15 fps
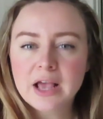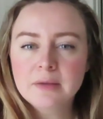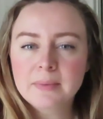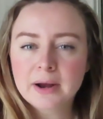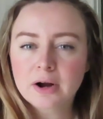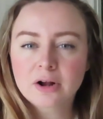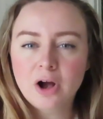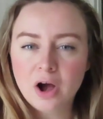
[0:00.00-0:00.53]

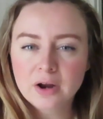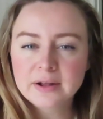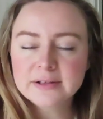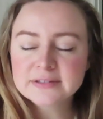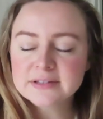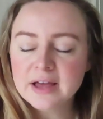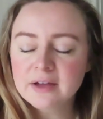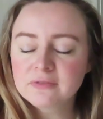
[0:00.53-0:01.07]

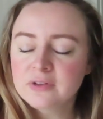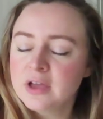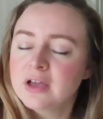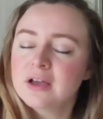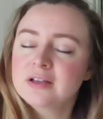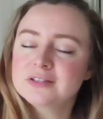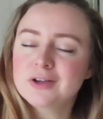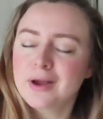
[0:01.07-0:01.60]
Americana stuff.
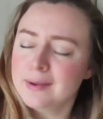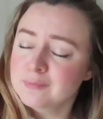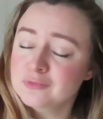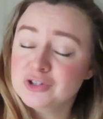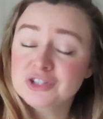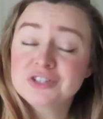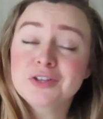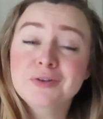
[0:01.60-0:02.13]
Sorry, I'm
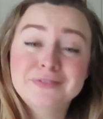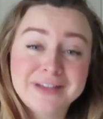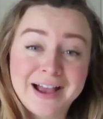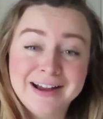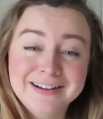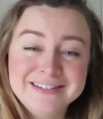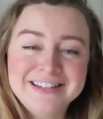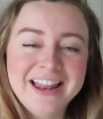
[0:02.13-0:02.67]
just so
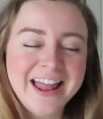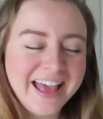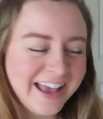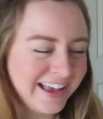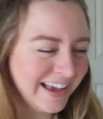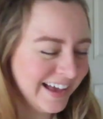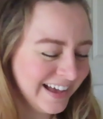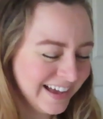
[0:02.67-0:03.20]
tired
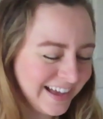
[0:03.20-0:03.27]
today.